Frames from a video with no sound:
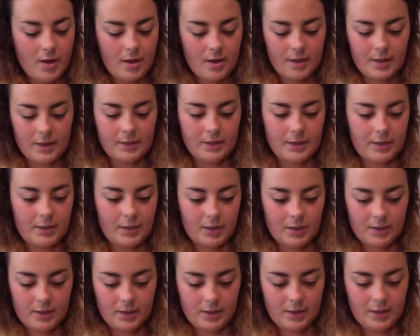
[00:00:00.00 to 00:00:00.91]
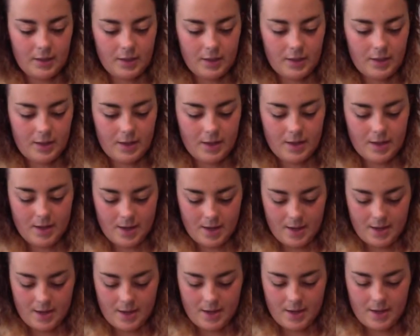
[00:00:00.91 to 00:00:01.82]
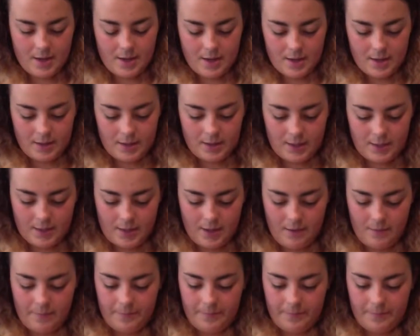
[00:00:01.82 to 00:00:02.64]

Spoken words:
This is just so.